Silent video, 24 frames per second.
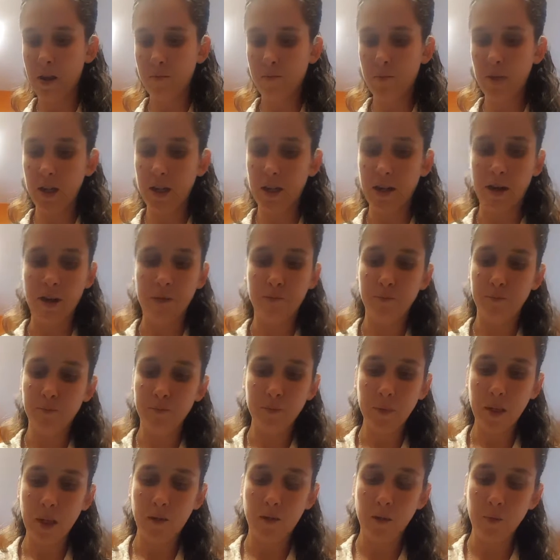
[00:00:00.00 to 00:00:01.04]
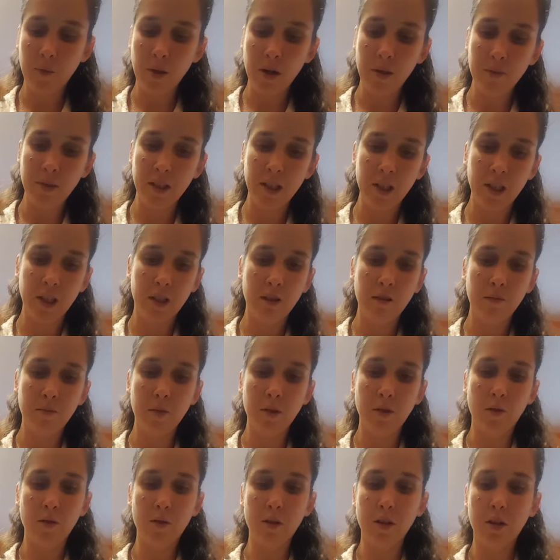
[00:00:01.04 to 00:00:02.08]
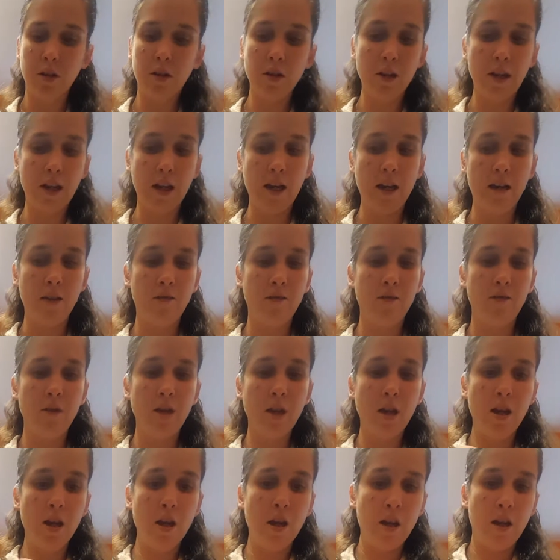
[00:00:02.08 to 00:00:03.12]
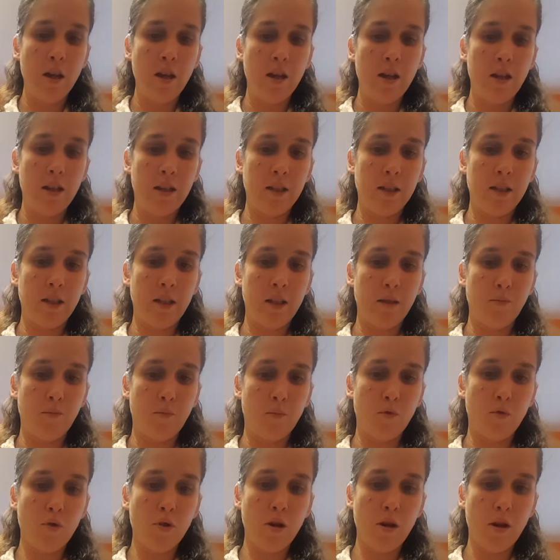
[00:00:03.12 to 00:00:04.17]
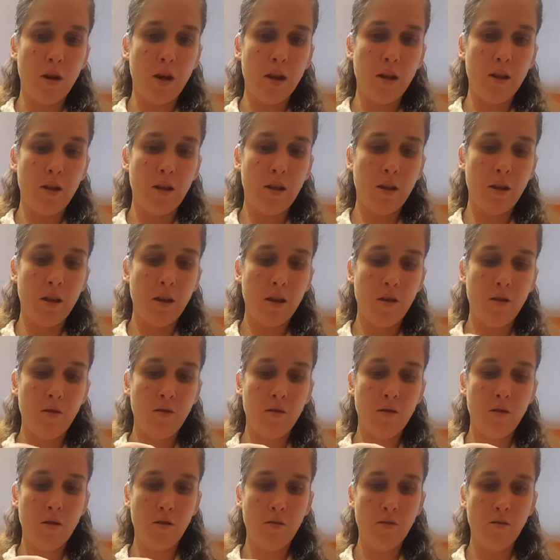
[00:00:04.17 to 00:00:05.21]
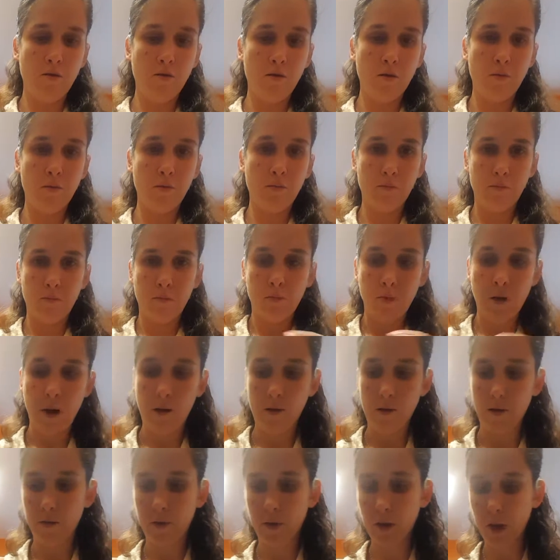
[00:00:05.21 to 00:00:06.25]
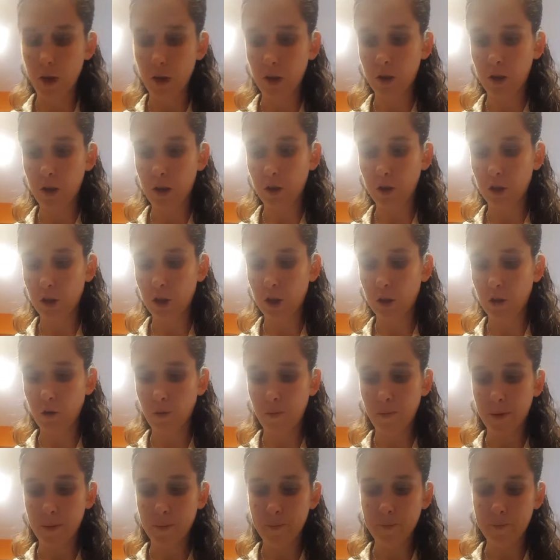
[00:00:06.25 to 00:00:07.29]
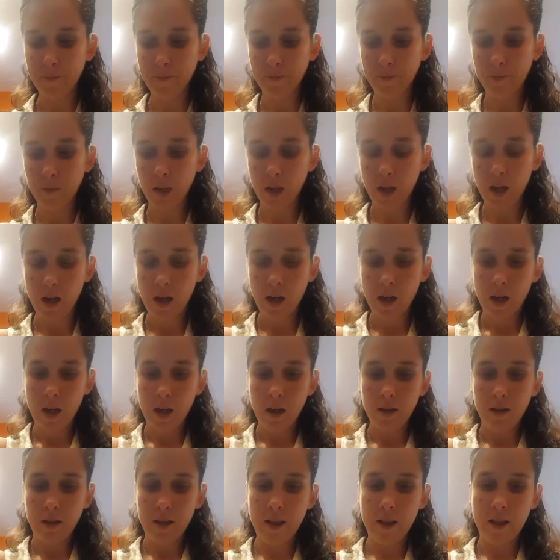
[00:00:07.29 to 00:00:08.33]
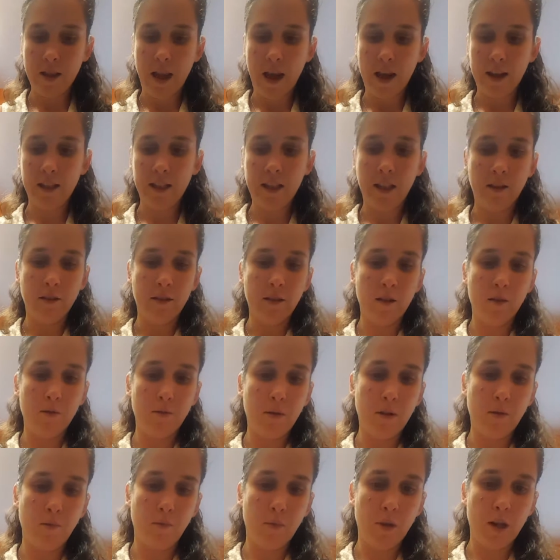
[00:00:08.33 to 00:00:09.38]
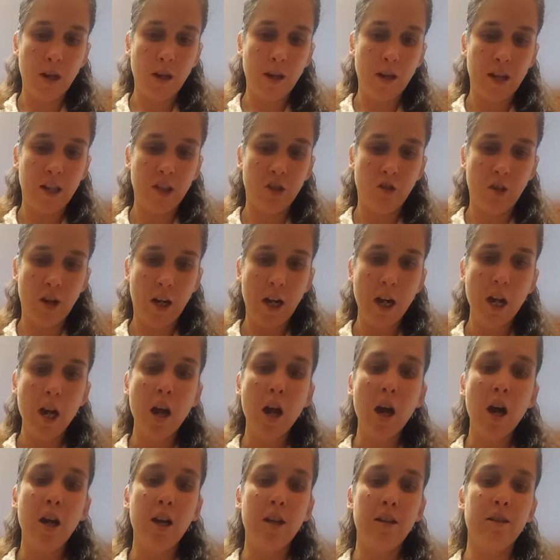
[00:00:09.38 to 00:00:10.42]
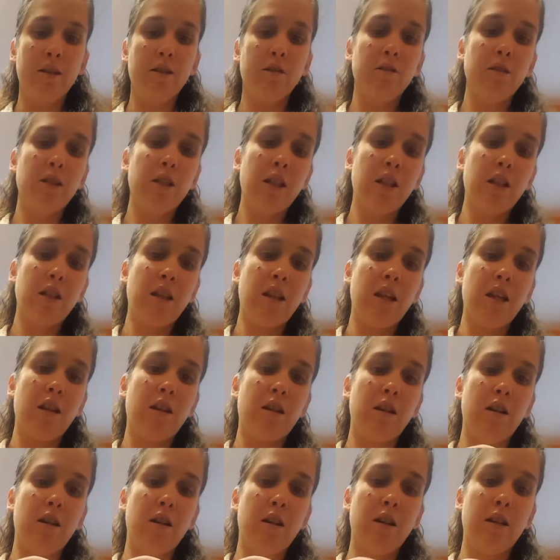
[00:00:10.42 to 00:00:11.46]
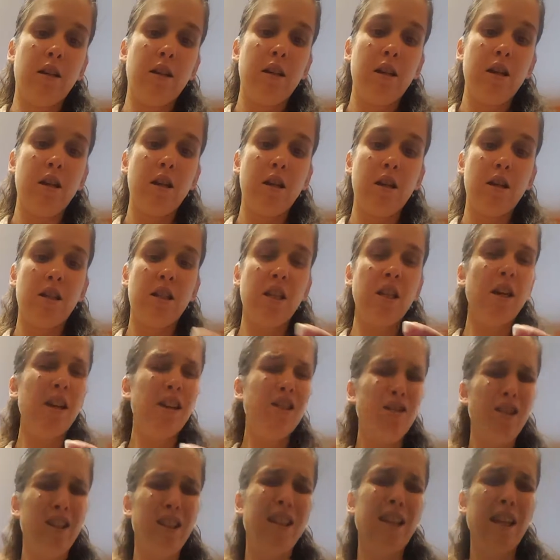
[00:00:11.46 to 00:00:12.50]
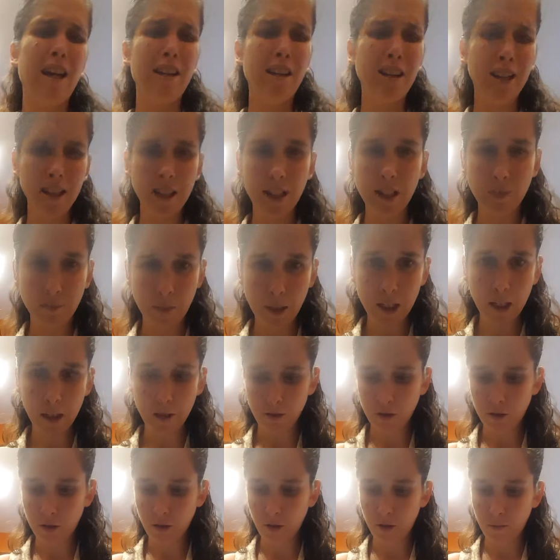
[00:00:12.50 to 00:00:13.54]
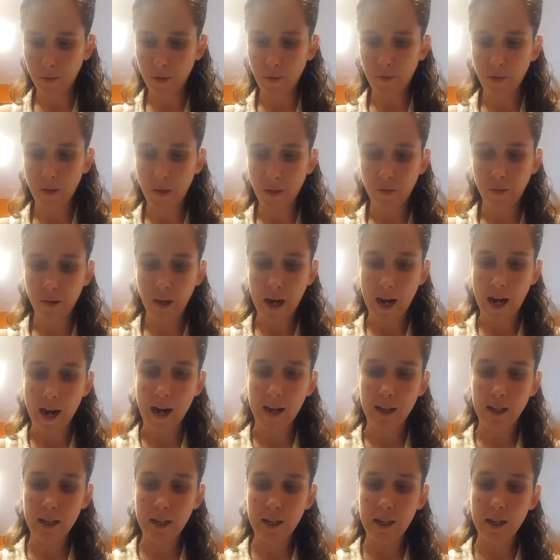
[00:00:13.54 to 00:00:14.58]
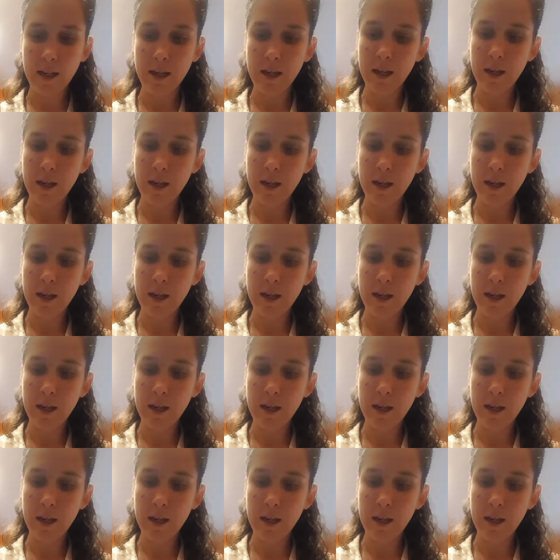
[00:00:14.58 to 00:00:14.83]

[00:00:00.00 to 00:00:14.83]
But yeah, if you put them in soups, all you're going to have is the broth, or however you're going to do your soup. That's how they'll rehydrate. You'll see like dehydrated scallions in miso soup if you ever had it.